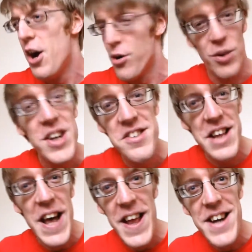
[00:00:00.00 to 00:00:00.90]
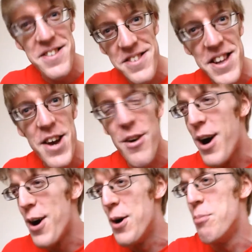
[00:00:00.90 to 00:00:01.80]
reset that to
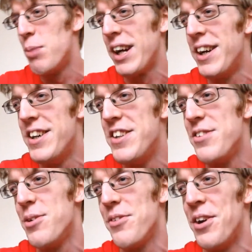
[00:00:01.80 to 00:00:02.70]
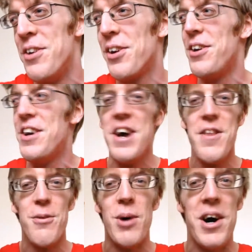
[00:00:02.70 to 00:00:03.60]
zero because we've gone and got
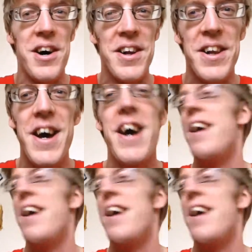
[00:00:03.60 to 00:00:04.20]
another one.